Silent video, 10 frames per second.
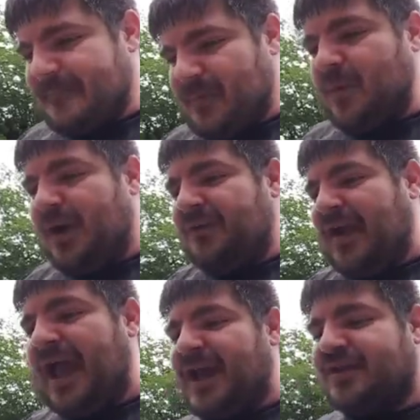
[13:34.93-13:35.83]
we wouldn't
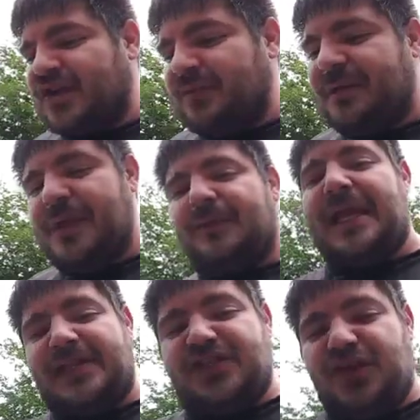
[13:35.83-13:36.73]
have had so many people
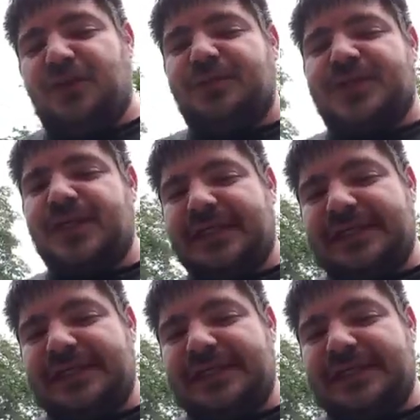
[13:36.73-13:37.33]
get duped.